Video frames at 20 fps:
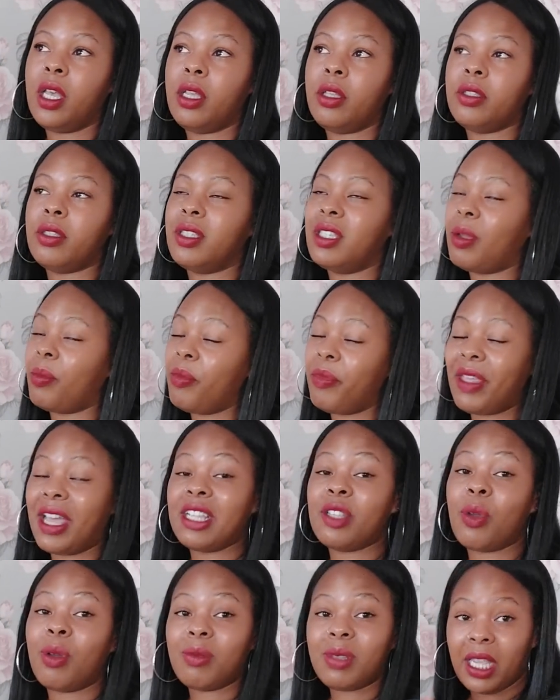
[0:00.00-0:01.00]
Some
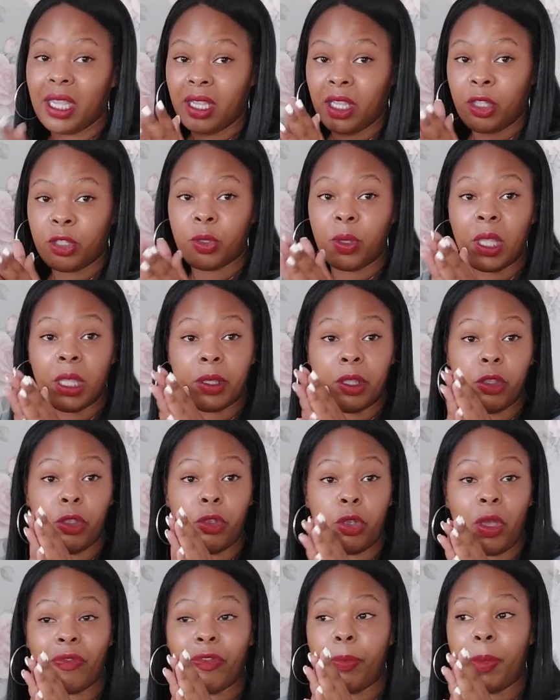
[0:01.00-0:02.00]
that's what I'm saying is
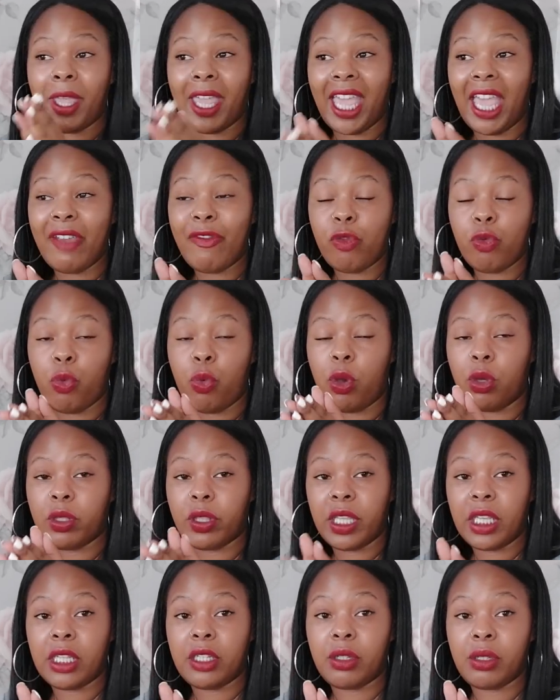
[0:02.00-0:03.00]
you have to be careful
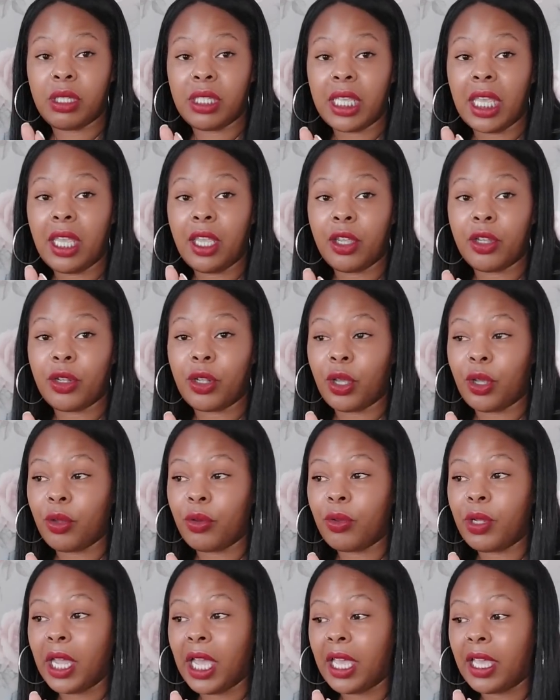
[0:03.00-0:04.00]
what things you say, you
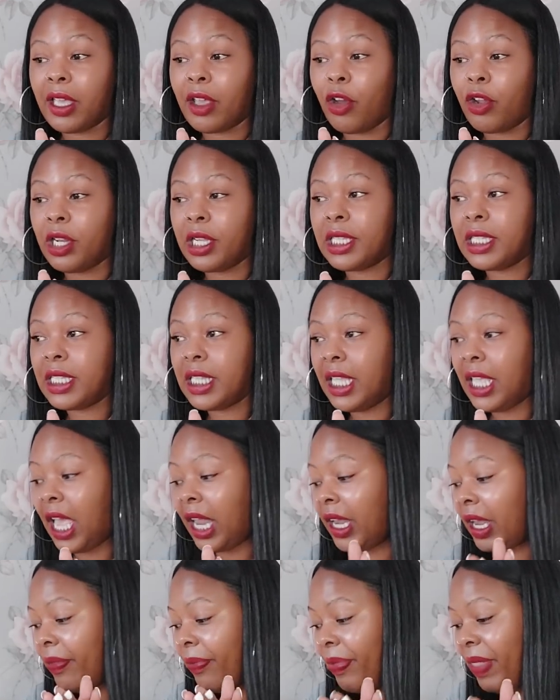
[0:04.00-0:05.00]
know, like honestly.
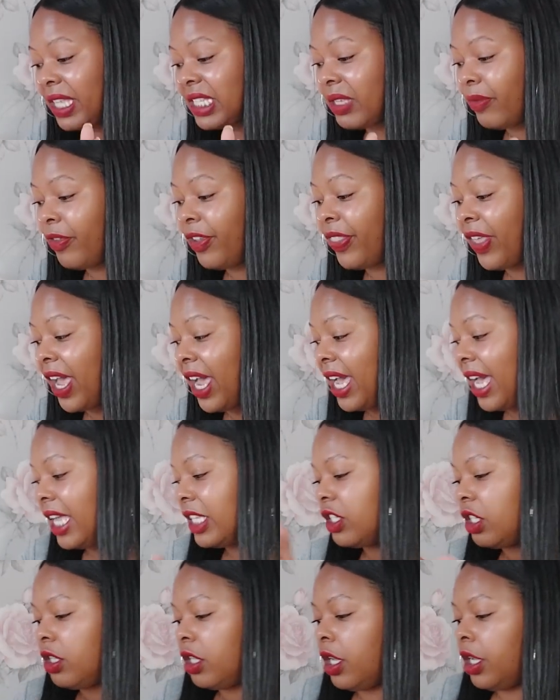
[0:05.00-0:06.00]
And that's something that I
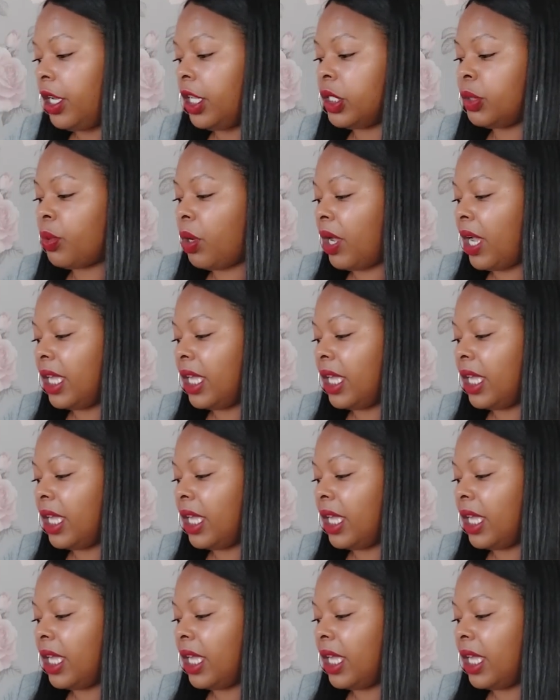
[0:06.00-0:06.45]
had to learn as well.